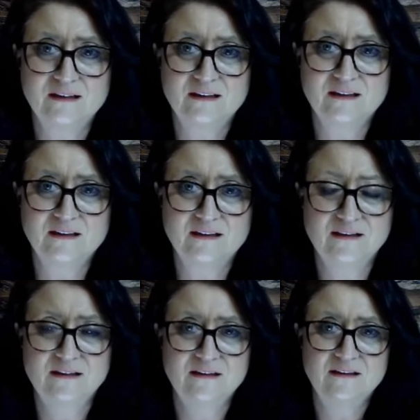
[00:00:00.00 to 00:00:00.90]

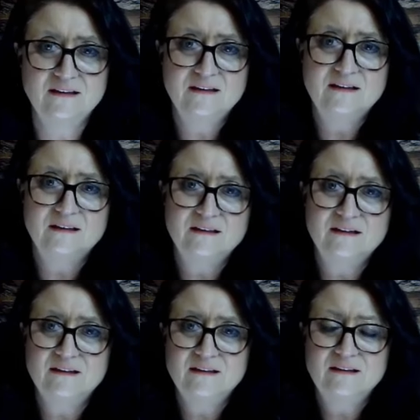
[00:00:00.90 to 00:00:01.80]

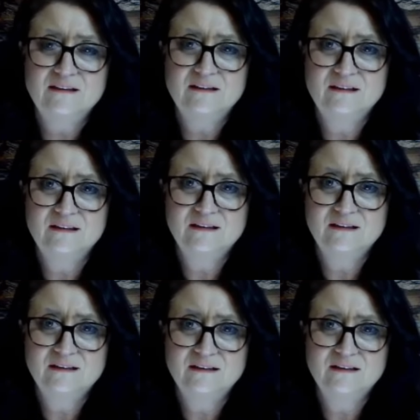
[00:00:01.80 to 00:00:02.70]

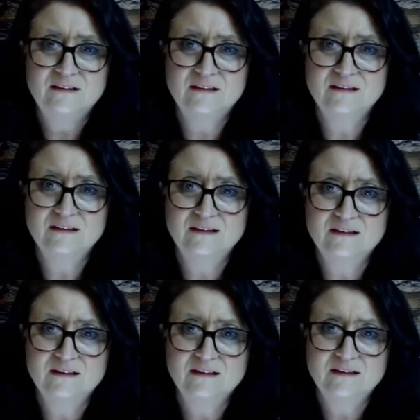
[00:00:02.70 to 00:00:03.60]

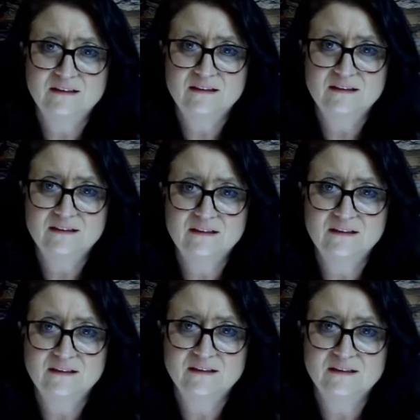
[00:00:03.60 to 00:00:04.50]
(not speaking)